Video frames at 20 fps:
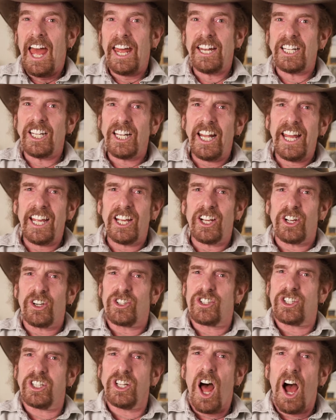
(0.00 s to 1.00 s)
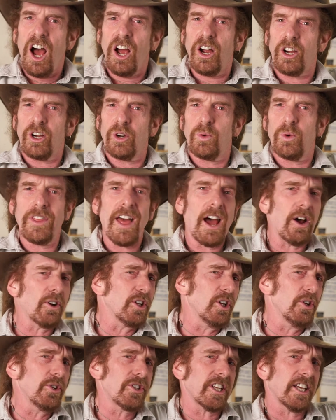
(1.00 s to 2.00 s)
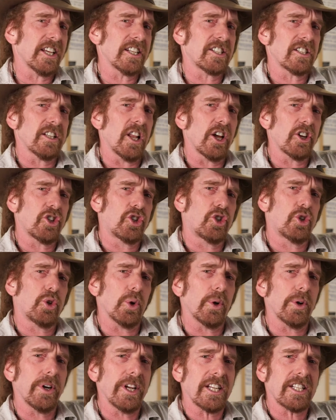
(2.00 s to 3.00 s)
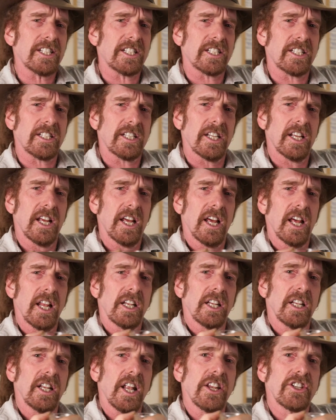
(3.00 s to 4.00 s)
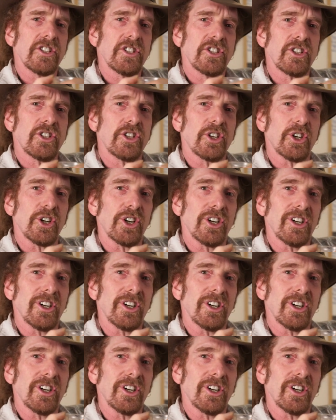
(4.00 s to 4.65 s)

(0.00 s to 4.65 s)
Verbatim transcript: It lingers longer without losing its luxurious luster.